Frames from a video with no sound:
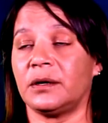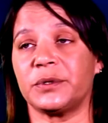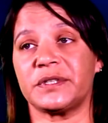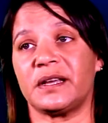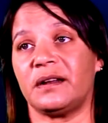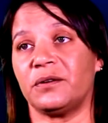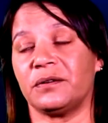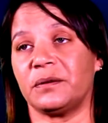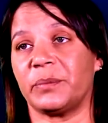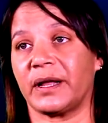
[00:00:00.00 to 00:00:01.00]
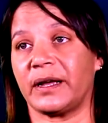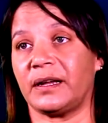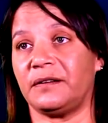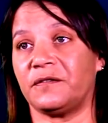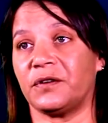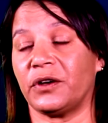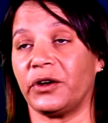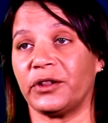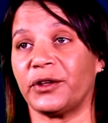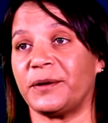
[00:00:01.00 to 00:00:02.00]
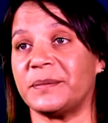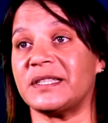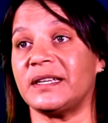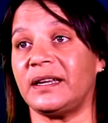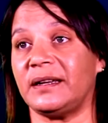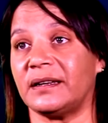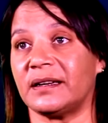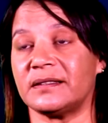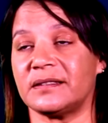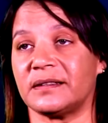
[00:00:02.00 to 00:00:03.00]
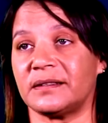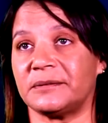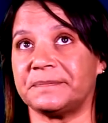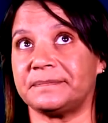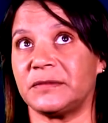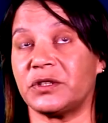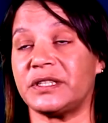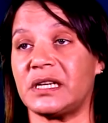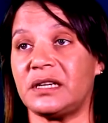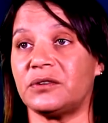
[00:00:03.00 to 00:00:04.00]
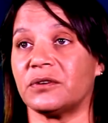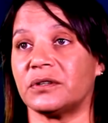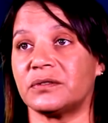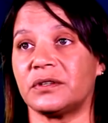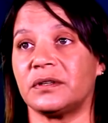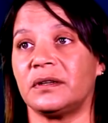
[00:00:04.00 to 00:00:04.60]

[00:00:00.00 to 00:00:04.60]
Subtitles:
was headed on a plane for Oklahoma City as a 19-year-old.